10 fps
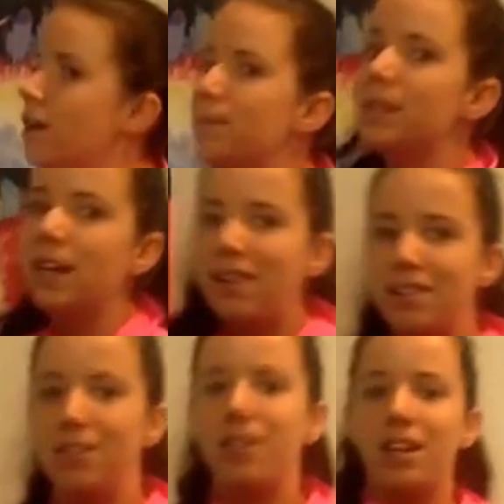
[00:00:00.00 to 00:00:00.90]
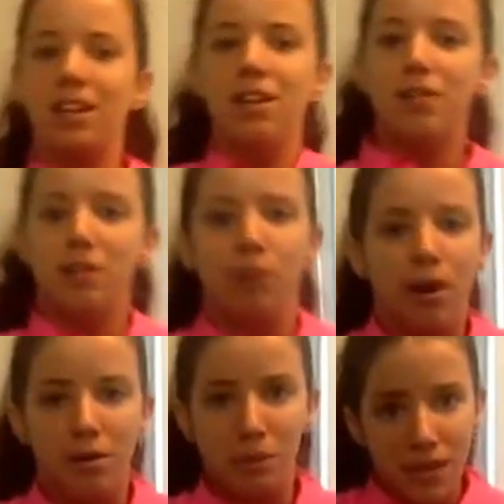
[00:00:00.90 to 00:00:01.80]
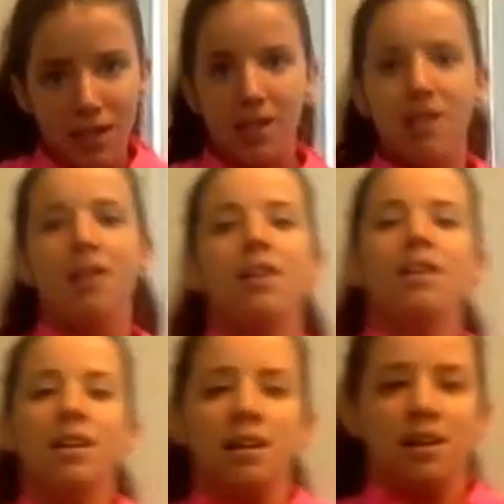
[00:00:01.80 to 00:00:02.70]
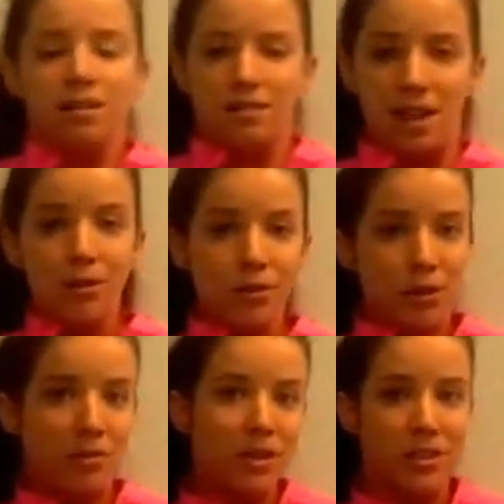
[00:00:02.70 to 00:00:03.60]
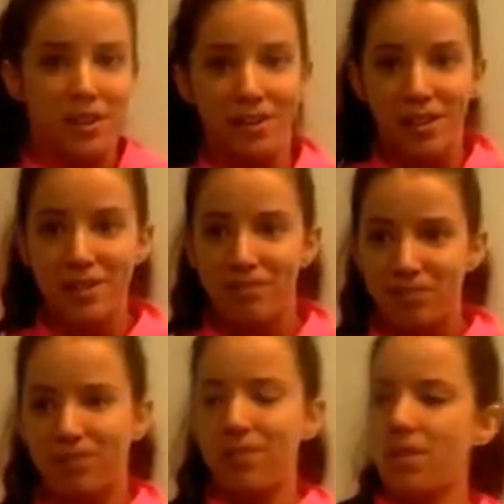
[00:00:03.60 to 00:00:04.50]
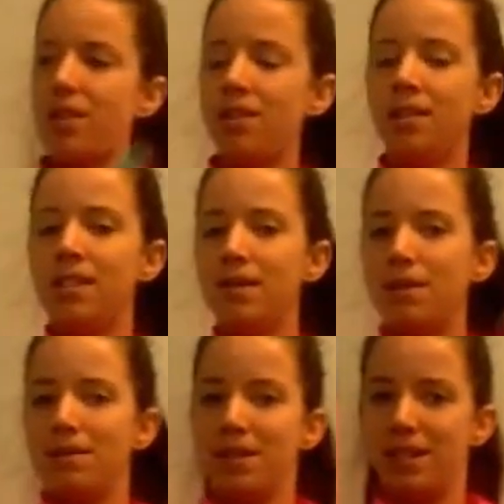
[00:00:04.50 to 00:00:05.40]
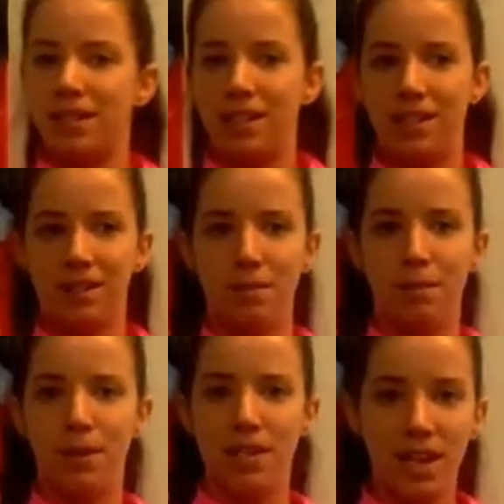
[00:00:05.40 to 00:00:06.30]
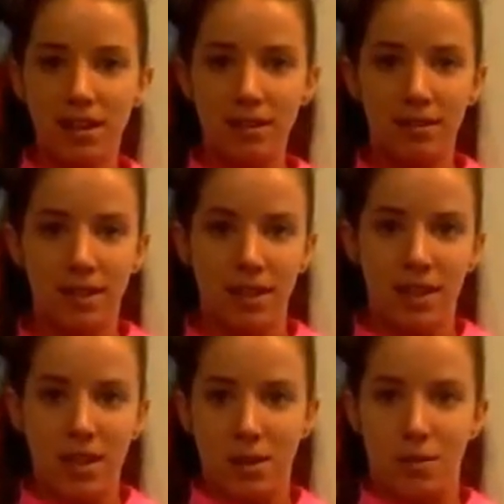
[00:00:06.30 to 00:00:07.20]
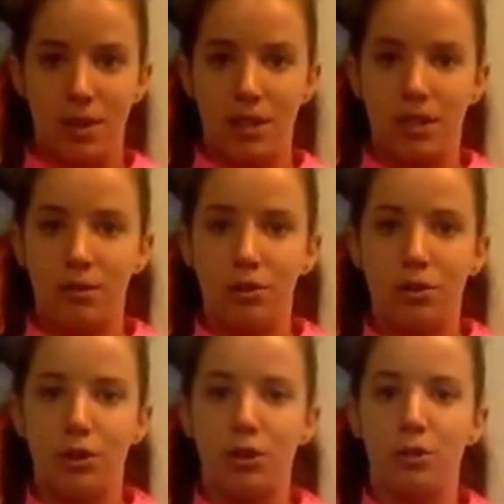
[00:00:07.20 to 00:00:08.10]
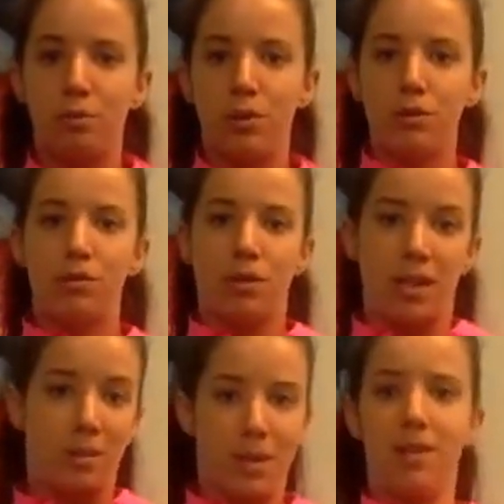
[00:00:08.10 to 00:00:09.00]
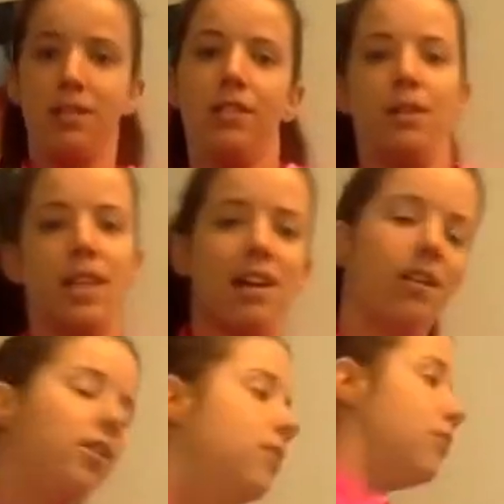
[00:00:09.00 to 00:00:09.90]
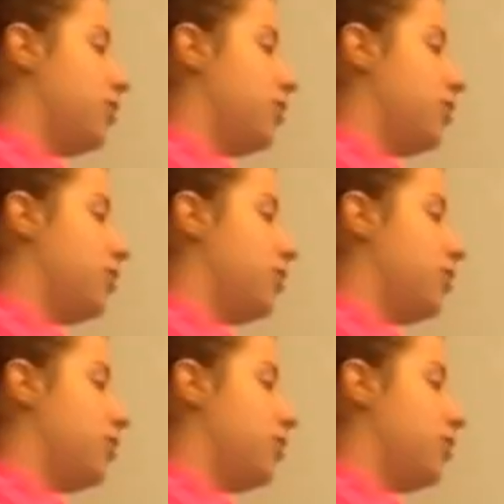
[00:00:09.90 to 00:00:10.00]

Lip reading: arms out, and you're thinking, no, keep my arms in. That was real frustrating, right? Same thing with this. But now, when you shoulder hoop, you don't think about doing that at all. It's